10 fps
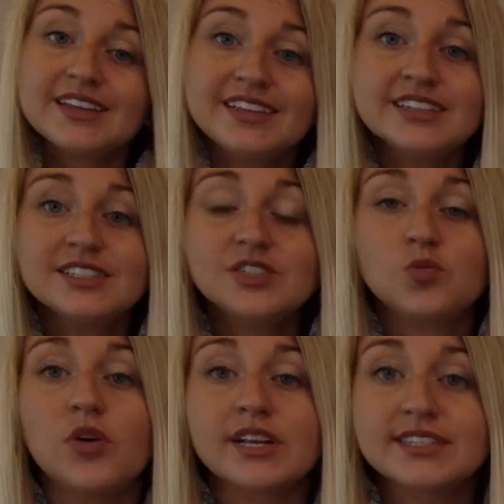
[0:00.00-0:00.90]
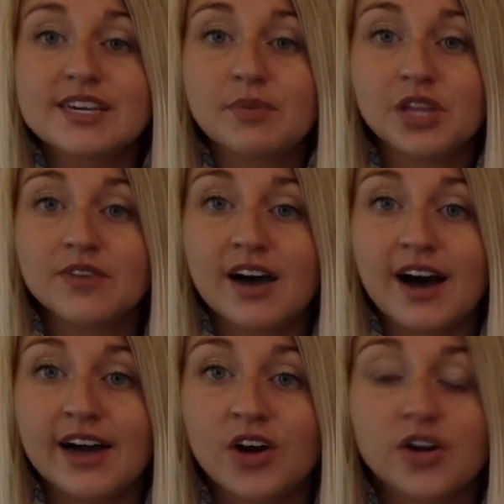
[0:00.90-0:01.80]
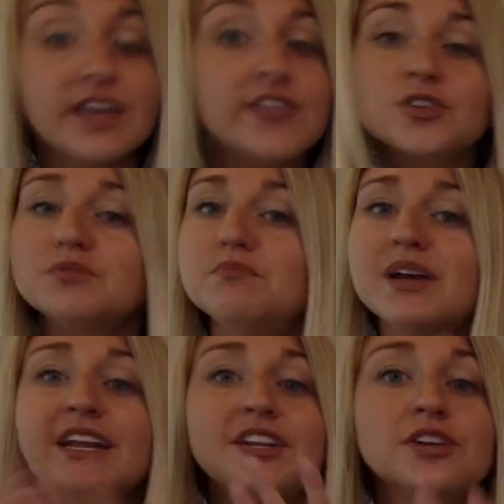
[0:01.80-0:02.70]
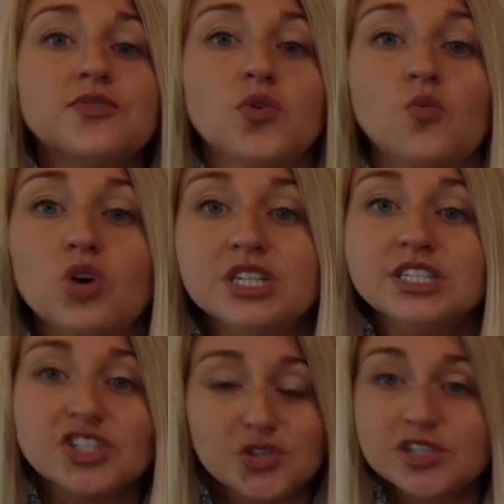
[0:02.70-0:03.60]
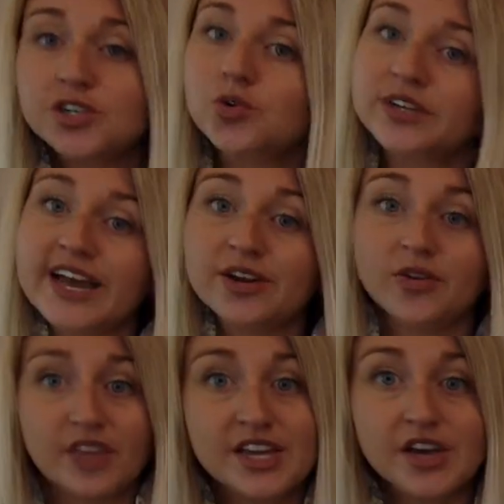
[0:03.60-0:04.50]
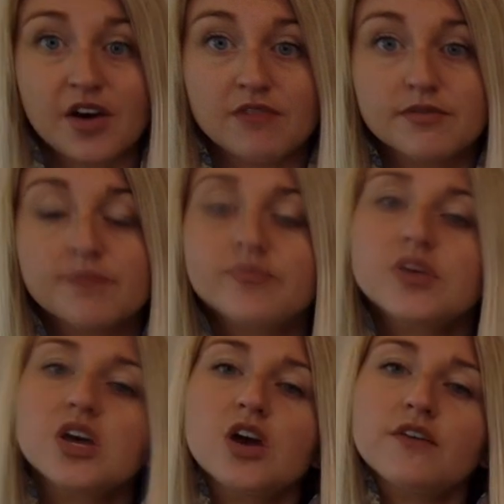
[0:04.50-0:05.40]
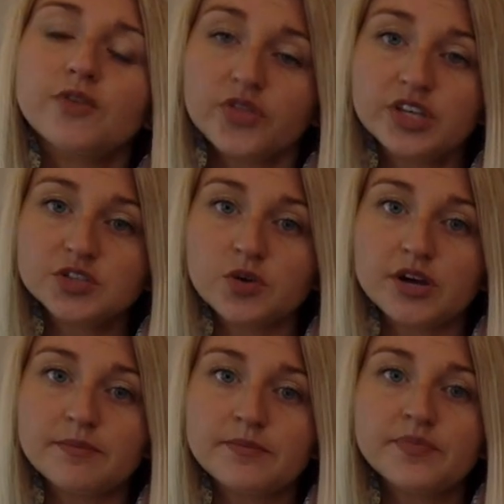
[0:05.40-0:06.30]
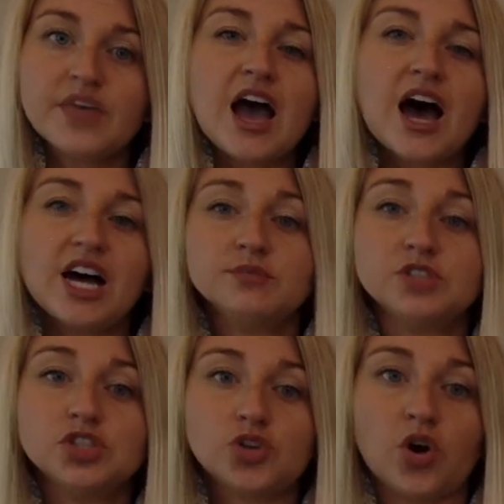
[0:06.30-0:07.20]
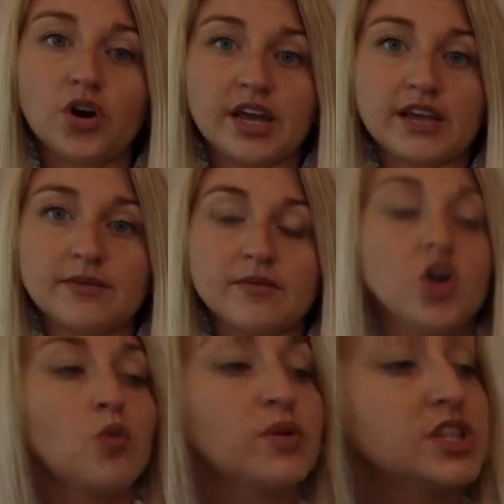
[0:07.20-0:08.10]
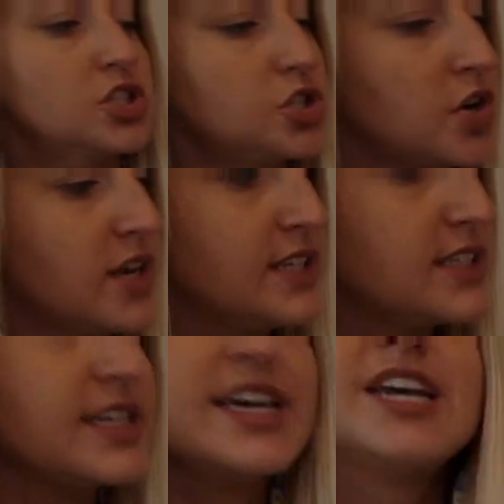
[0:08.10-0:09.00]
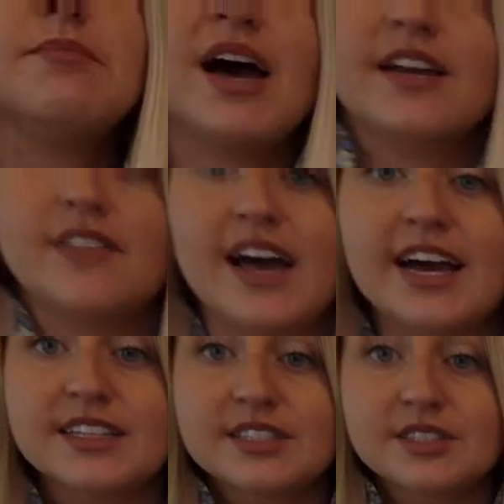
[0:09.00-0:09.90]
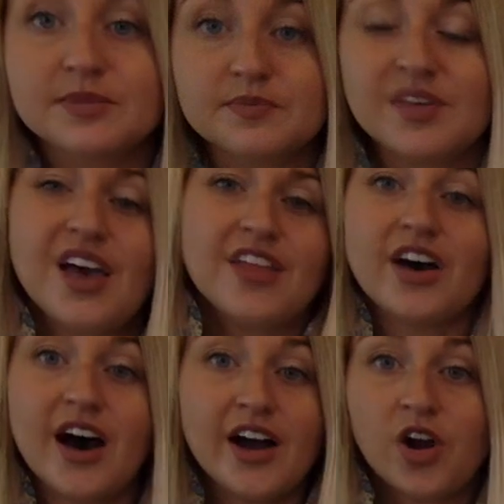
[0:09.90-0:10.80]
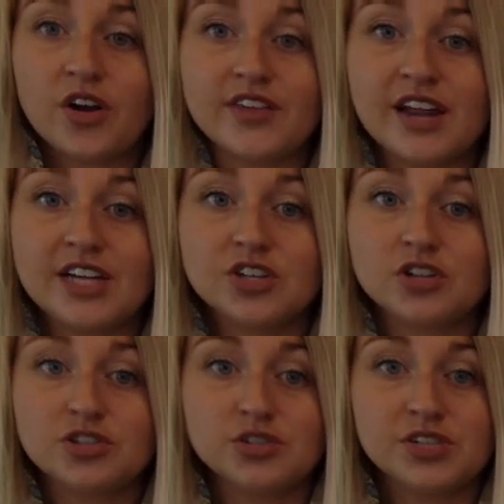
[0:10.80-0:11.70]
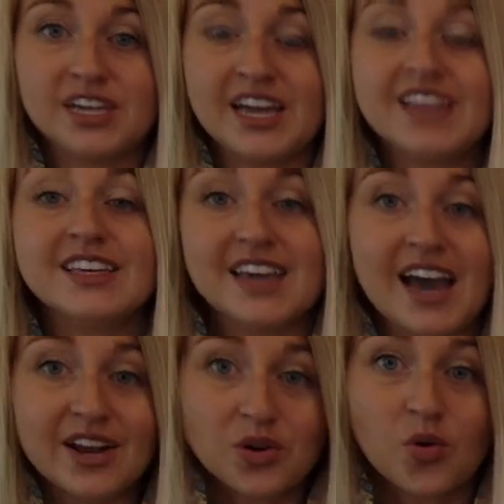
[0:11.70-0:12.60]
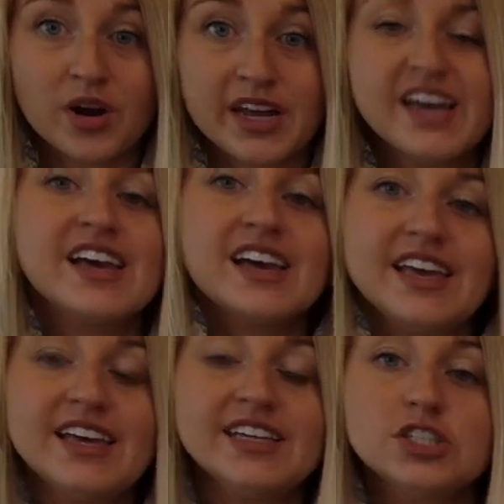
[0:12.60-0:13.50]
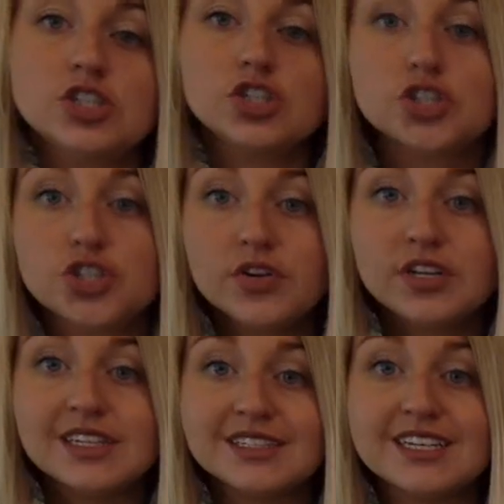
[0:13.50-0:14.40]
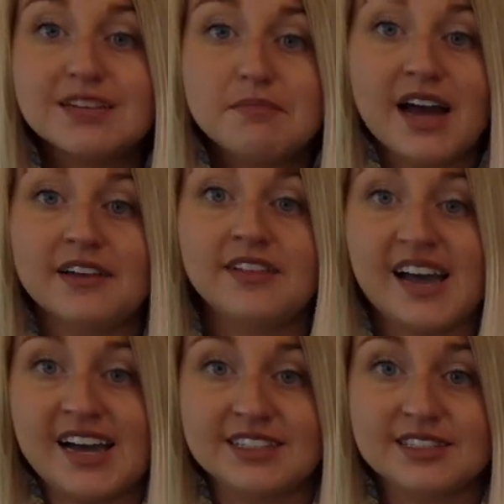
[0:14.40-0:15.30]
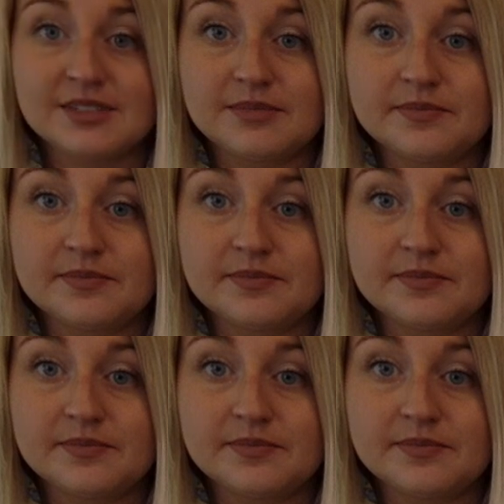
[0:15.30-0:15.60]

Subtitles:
This is one example of a hierarchy. There's many different ones that you could create or think of. For this one, I'm starting with students in my class. The hierarchy that I chose to create, the category, is students in my class.